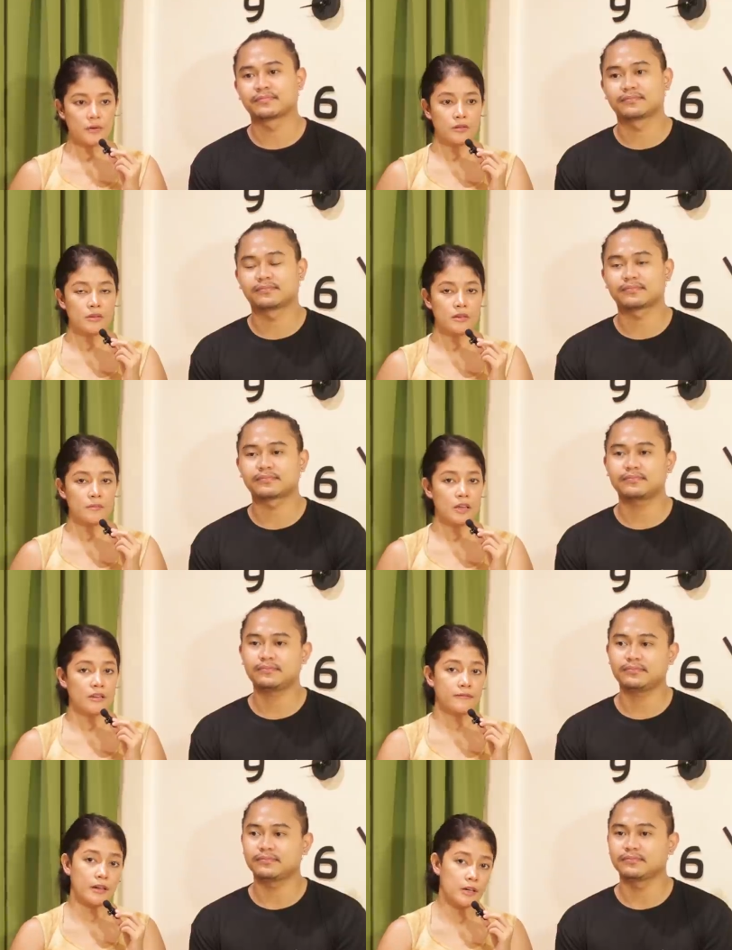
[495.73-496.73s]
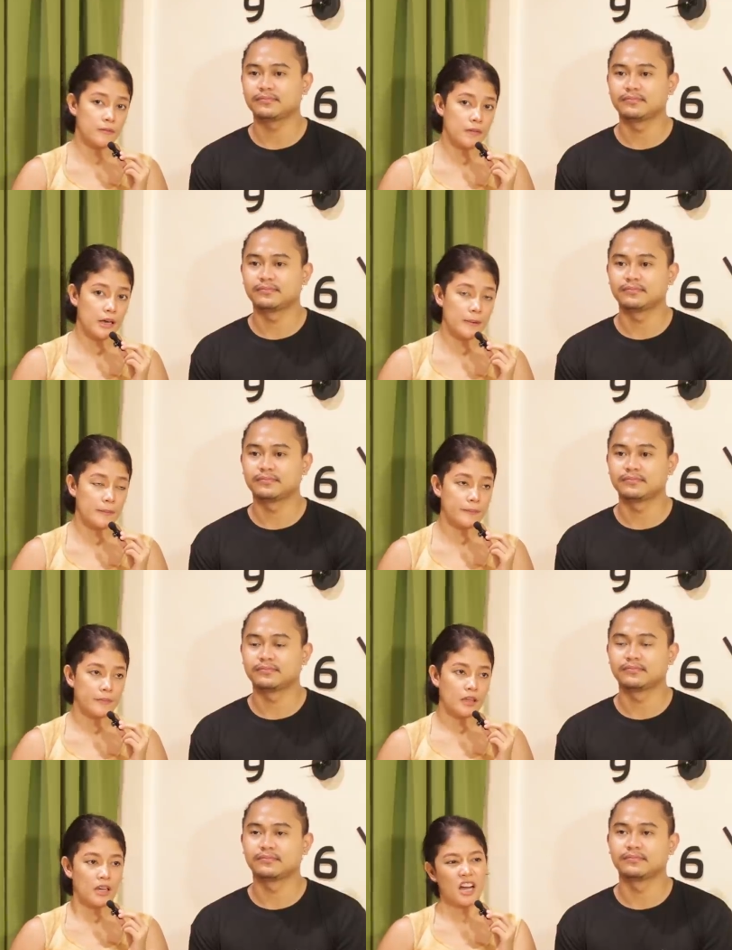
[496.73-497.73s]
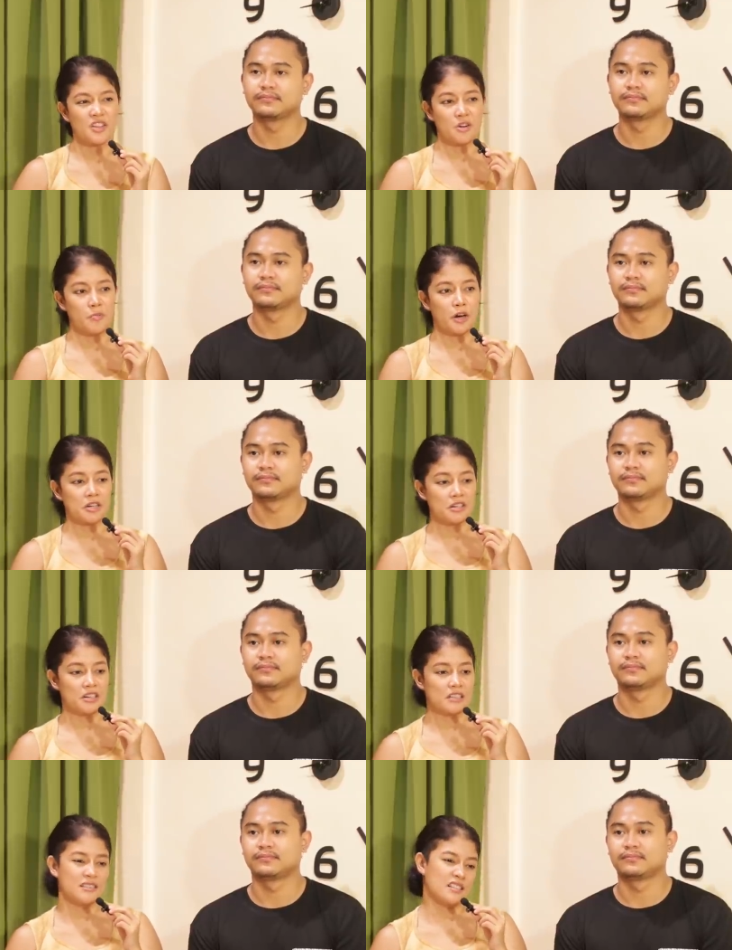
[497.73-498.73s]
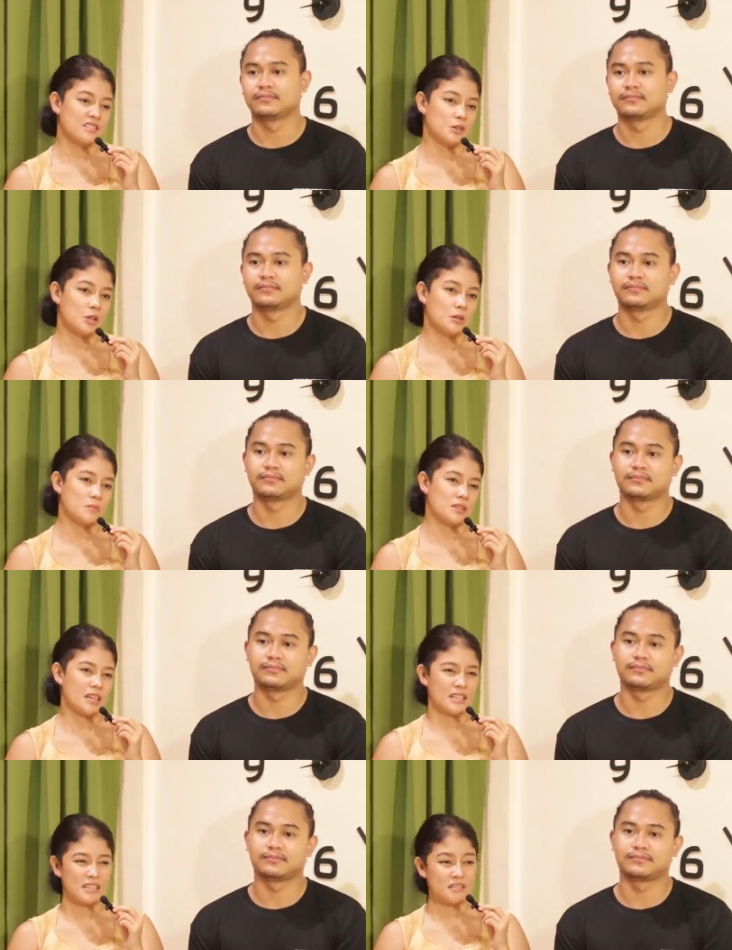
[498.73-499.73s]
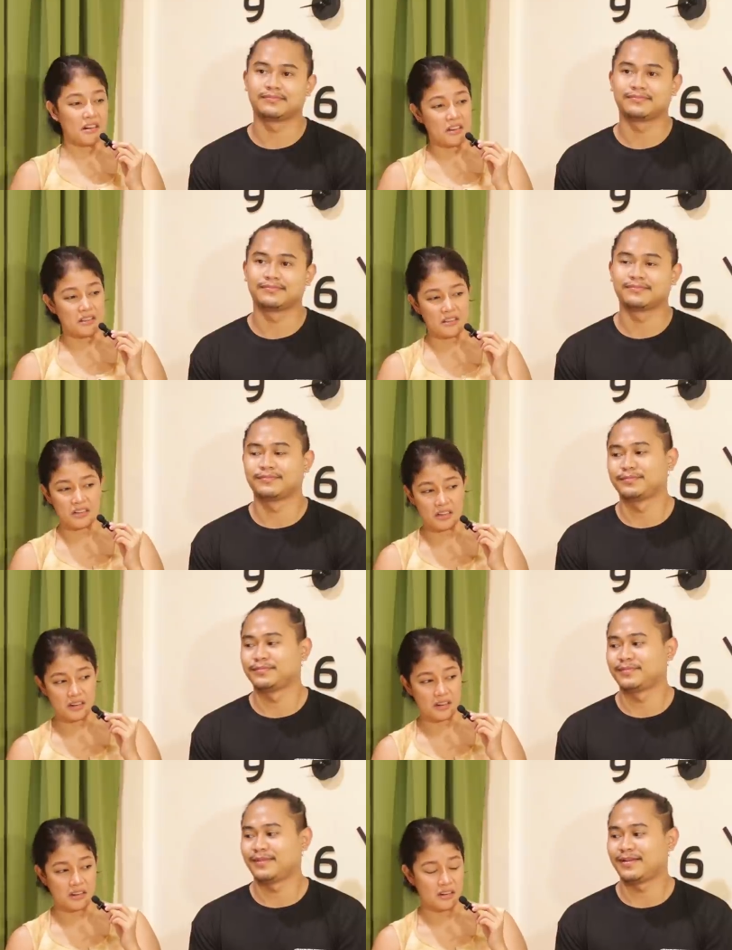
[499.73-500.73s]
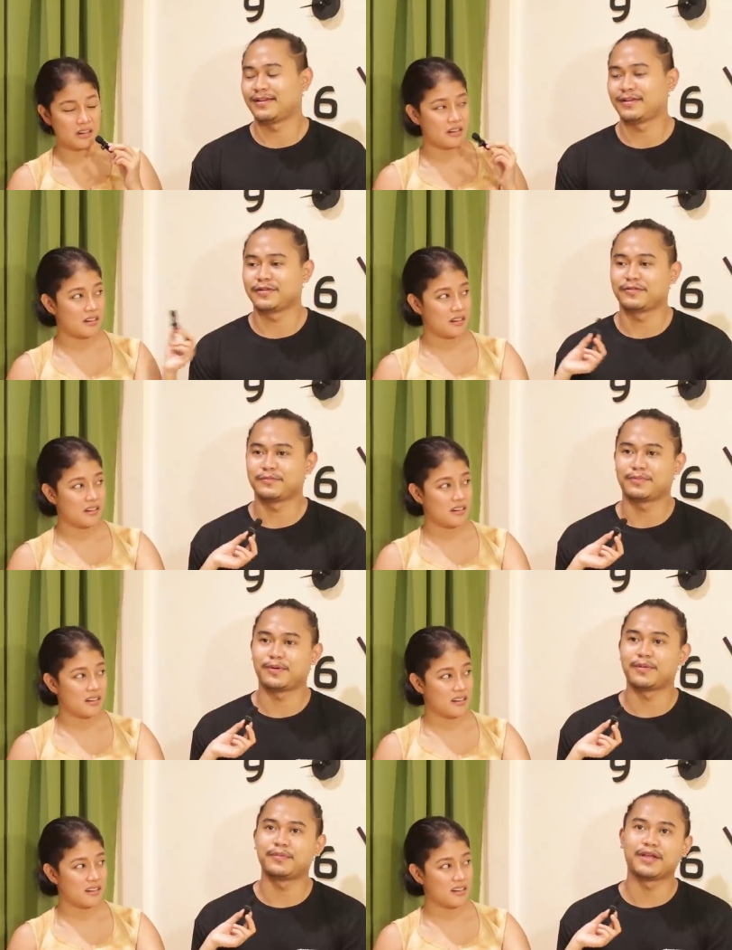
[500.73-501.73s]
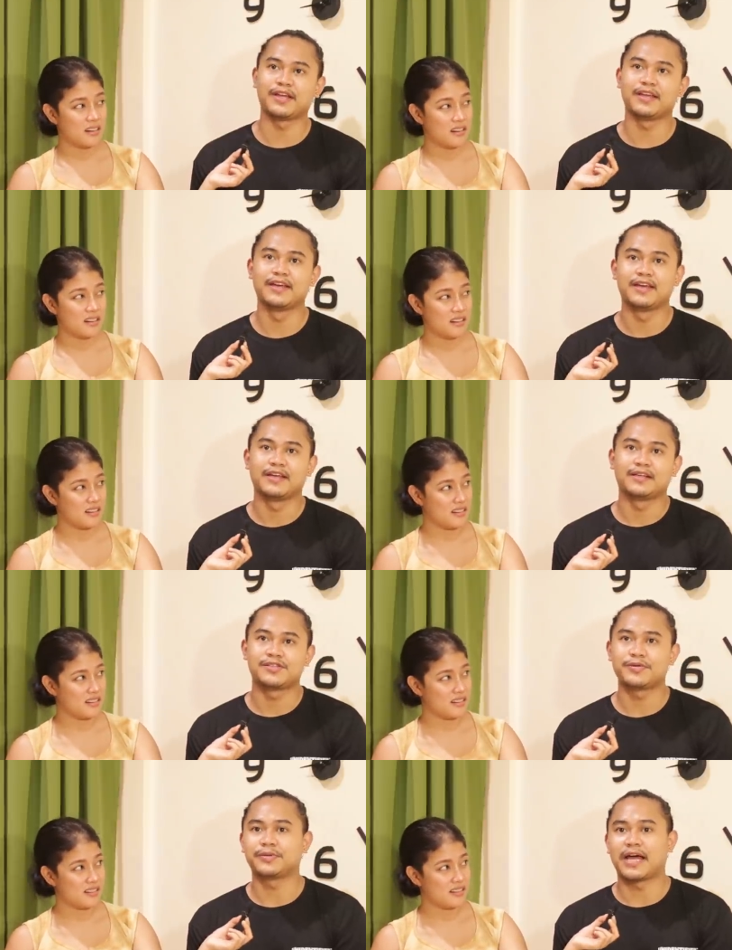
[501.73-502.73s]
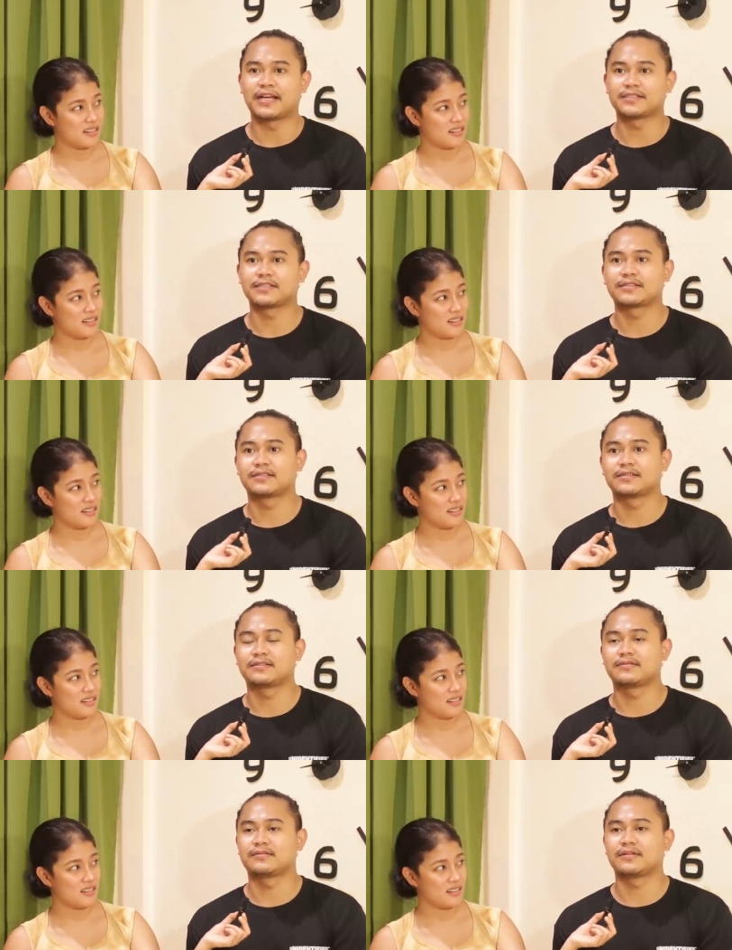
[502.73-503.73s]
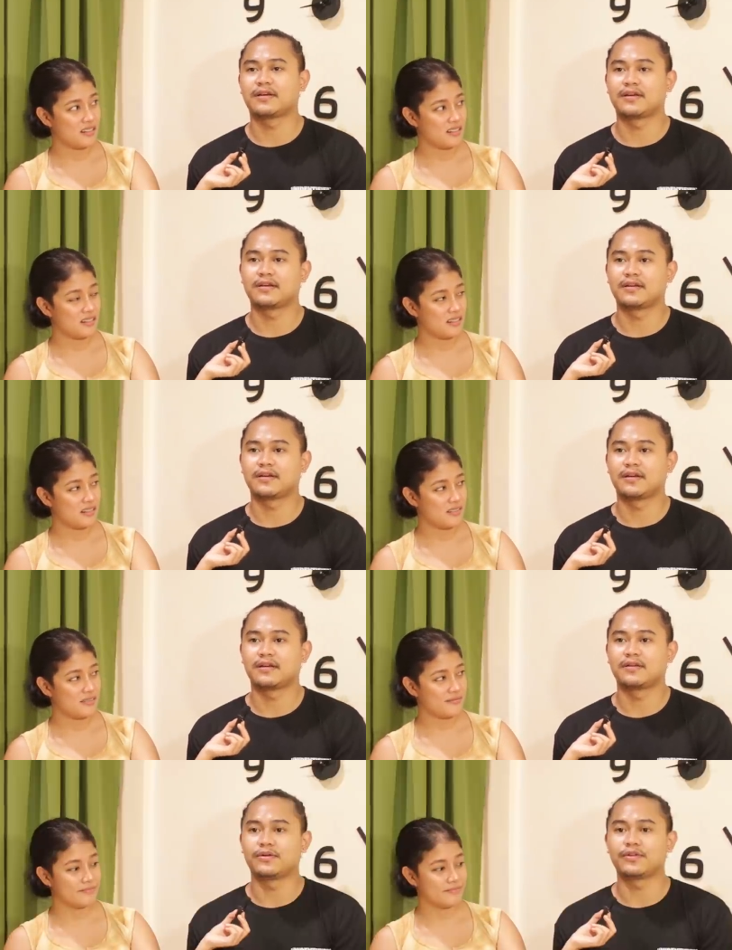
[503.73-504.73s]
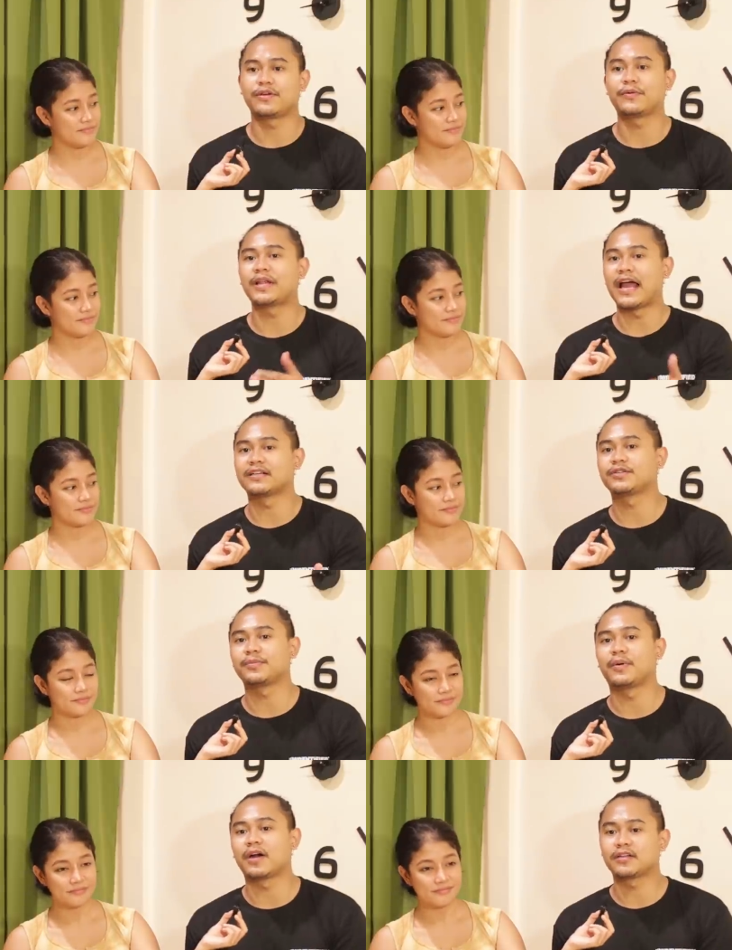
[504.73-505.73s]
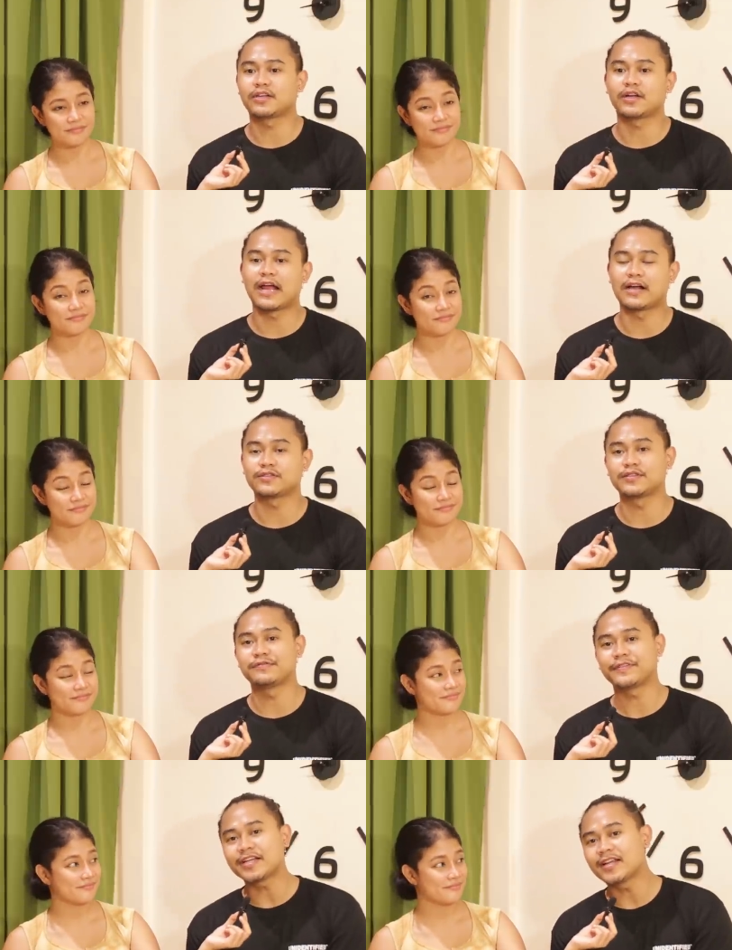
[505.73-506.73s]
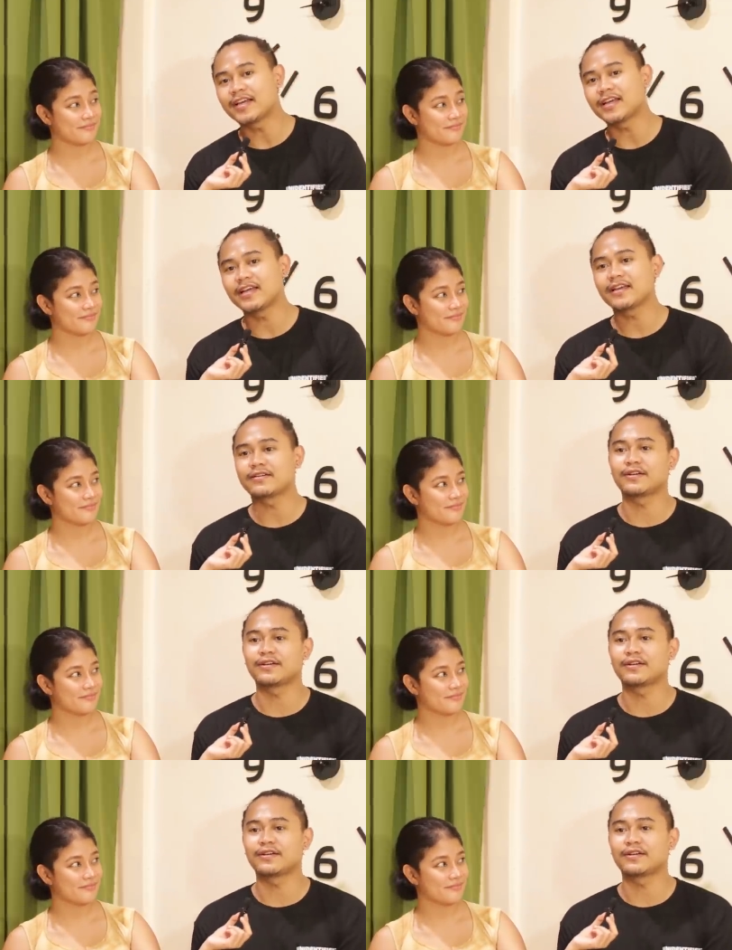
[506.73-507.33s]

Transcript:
Speaker 1: would make fun of them. Ah, your partner is not circumcised; he's not uncut. Uh,
Speaker 2: probably, she will ask. Uh, or they will ask your partner how's the feeling